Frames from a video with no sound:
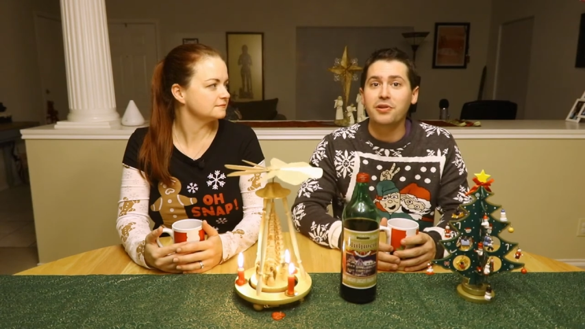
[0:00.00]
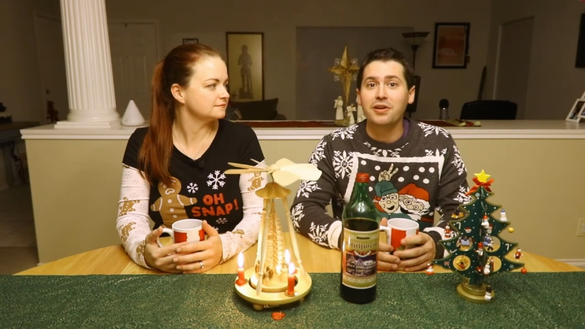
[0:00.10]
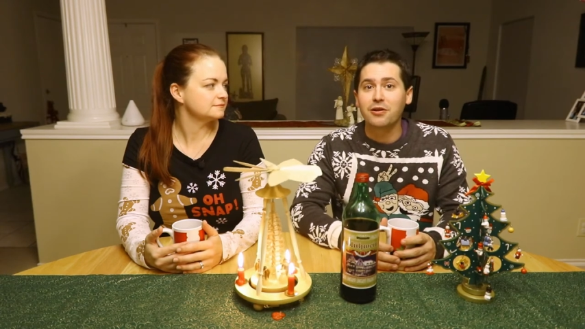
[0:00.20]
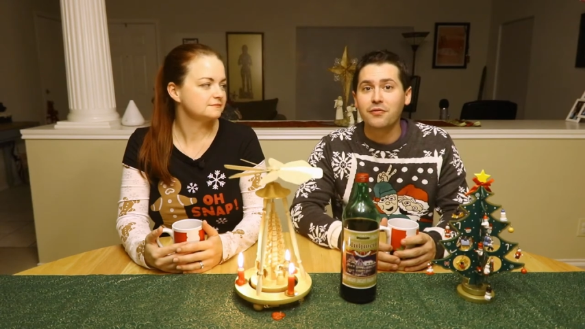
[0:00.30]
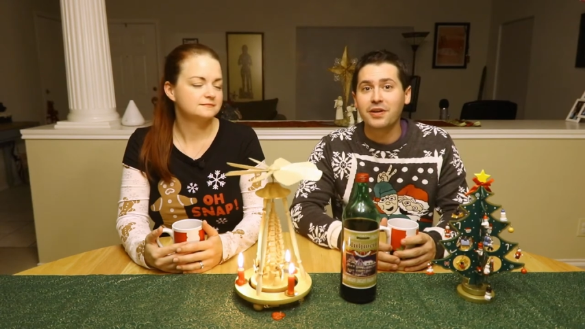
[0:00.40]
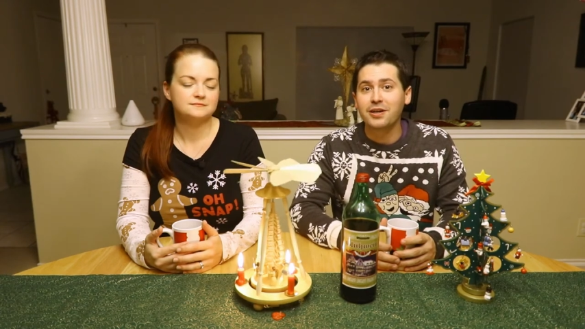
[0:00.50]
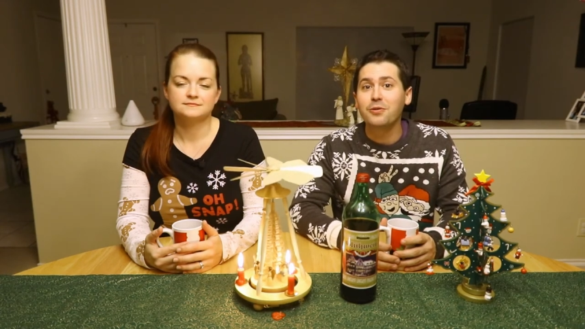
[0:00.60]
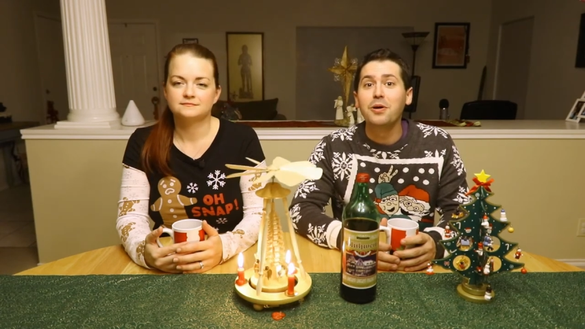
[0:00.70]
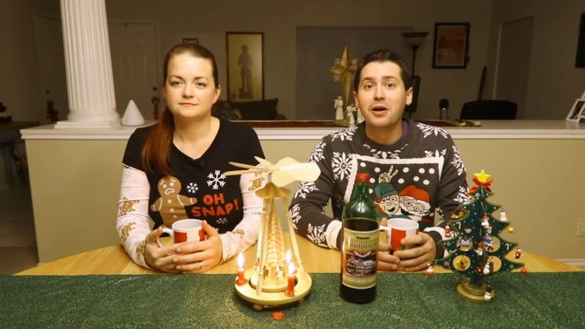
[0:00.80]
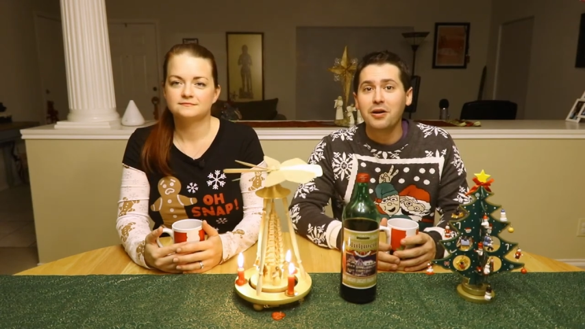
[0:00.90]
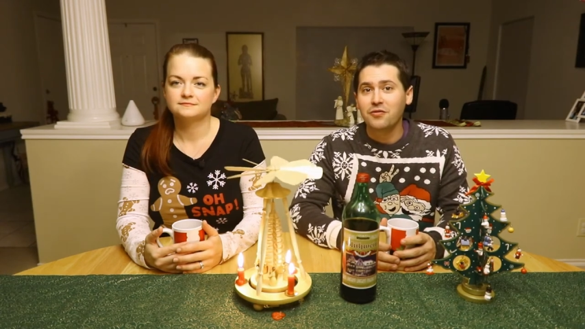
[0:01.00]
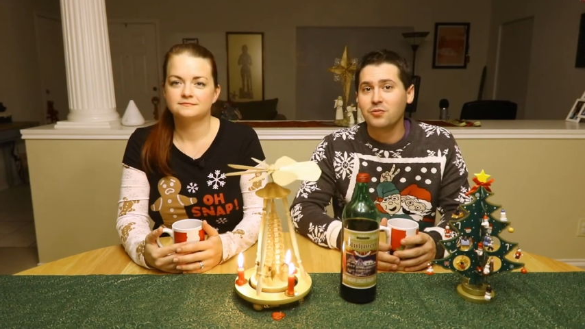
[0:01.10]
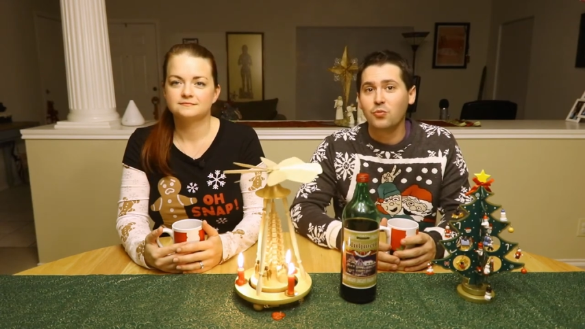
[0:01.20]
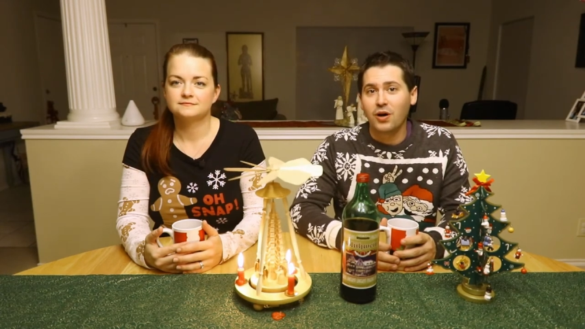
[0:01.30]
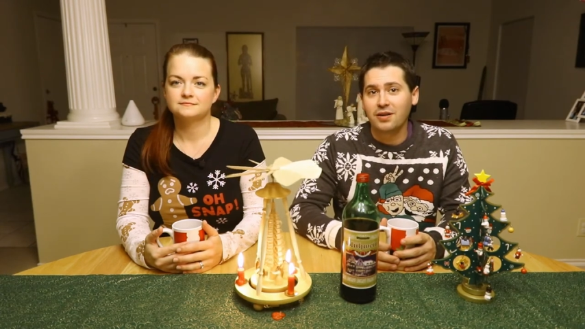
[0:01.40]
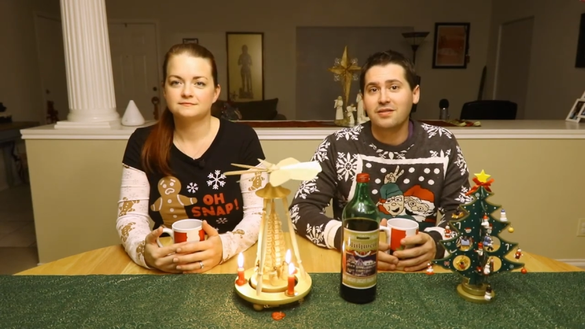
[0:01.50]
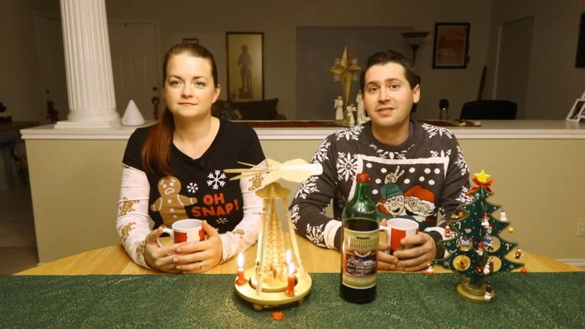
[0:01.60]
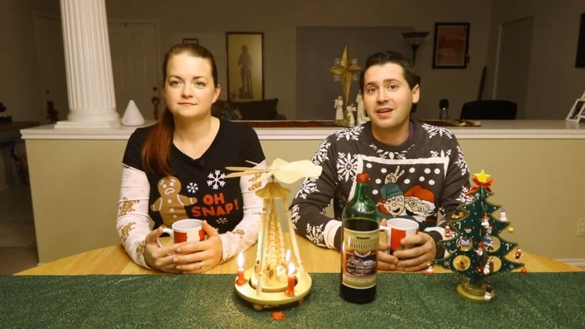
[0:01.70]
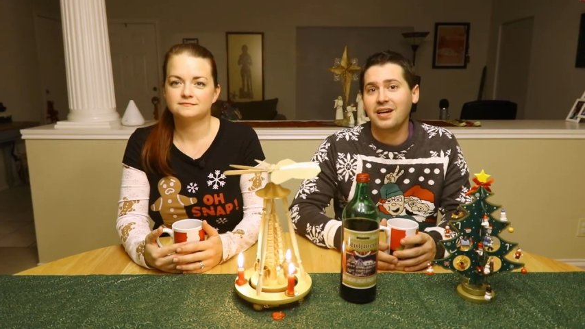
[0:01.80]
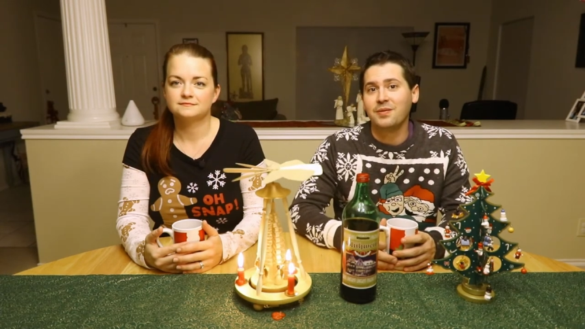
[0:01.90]
Speaker 1: with another video from Wine on
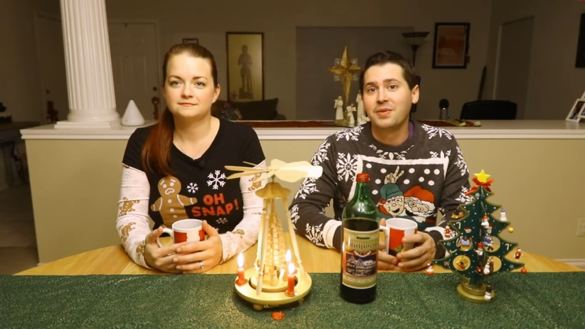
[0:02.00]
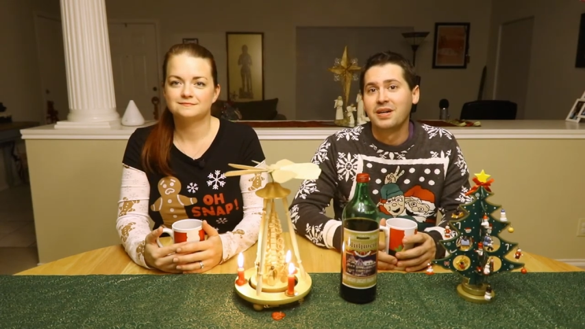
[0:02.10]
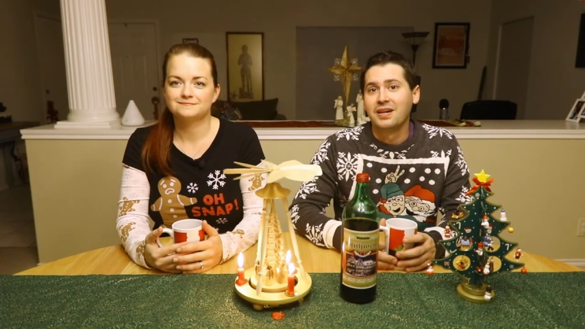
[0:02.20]
the Dime.